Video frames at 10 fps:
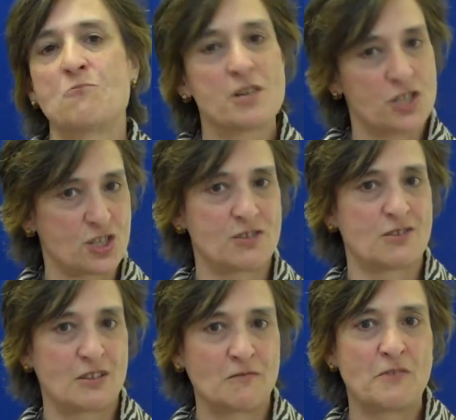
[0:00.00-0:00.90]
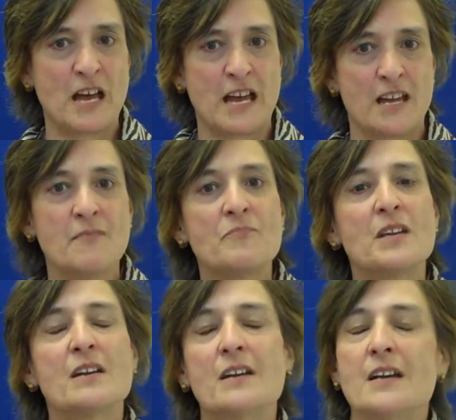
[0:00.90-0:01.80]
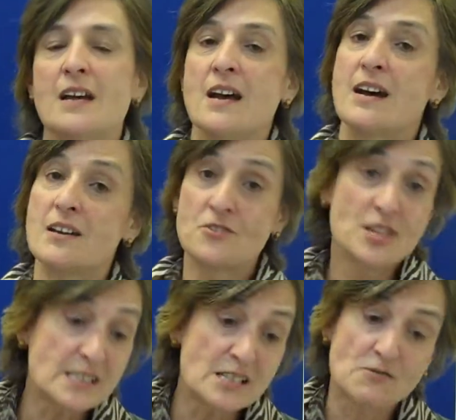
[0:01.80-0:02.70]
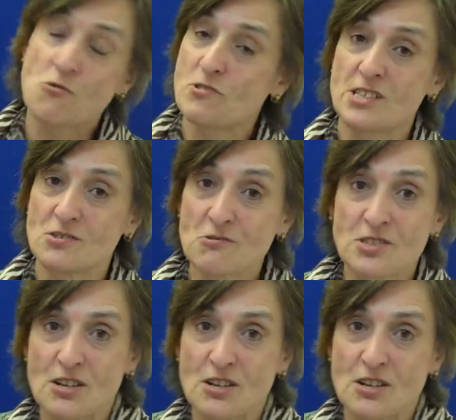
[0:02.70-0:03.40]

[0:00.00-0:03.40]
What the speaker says: wish to convey. This, of course, is also